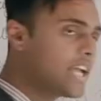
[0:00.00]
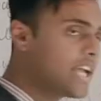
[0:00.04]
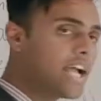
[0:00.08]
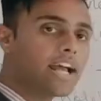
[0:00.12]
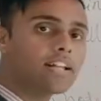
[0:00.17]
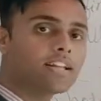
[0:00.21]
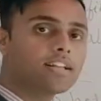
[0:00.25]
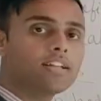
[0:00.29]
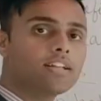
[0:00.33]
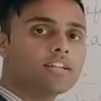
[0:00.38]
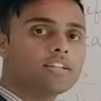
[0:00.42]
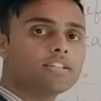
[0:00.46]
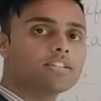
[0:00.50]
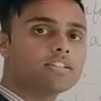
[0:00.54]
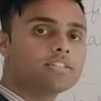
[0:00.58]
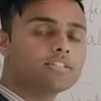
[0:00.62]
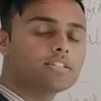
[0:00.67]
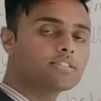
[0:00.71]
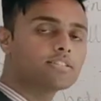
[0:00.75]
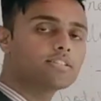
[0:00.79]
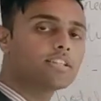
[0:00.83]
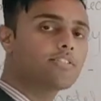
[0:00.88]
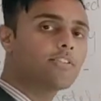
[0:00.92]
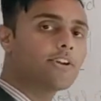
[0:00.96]
then
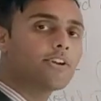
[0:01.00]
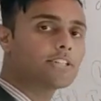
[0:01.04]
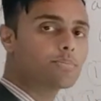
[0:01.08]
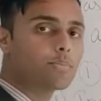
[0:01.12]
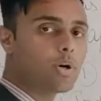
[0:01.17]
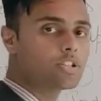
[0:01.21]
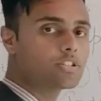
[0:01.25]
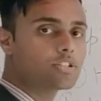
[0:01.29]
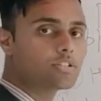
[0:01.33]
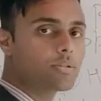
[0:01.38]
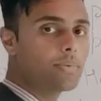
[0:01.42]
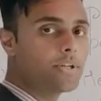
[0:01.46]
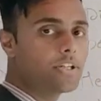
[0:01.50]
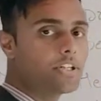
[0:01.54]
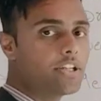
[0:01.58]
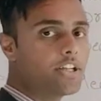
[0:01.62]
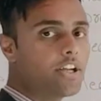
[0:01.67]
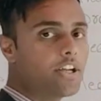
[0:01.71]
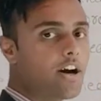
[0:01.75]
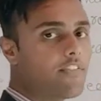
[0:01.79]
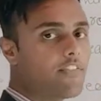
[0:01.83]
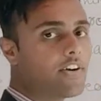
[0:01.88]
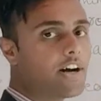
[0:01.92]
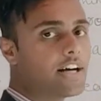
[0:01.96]
this is the
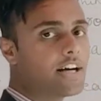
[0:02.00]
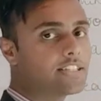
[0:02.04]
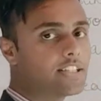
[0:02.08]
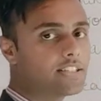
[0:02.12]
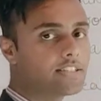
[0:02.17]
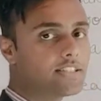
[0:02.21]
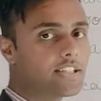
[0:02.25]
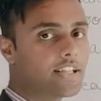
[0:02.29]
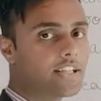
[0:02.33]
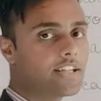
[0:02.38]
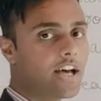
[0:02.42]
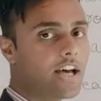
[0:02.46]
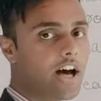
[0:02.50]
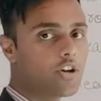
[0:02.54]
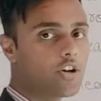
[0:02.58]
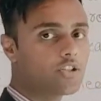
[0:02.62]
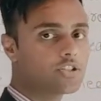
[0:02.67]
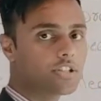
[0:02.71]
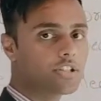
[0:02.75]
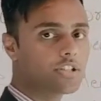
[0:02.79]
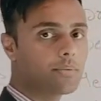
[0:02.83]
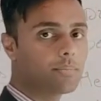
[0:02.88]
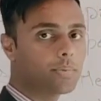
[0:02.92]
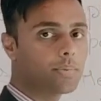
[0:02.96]
responsibility of assistant
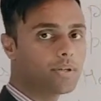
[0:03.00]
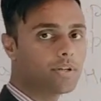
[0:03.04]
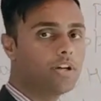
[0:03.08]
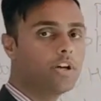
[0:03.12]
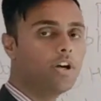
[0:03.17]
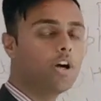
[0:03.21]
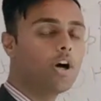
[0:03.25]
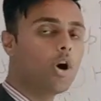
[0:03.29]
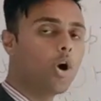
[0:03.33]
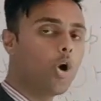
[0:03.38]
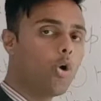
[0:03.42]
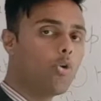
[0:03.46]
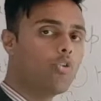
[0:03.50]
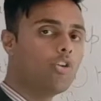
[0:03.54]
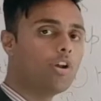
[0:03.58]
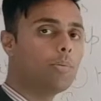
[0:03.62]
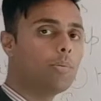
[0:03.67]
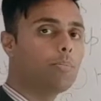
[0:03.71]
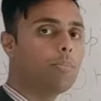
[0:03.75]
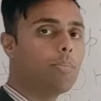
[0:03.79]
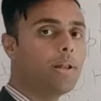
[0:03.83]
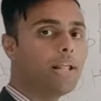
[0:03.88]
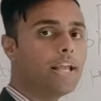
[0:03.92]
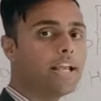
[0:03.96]
housekeeper who
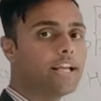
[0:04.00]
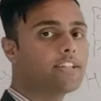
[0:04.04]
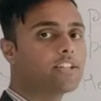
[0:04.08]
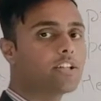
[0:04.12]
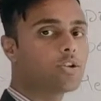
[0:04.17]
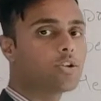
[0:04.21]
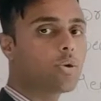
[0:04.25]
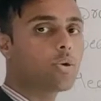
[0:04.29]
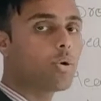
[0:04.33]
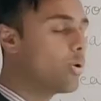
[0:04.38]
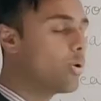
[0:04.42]
will play the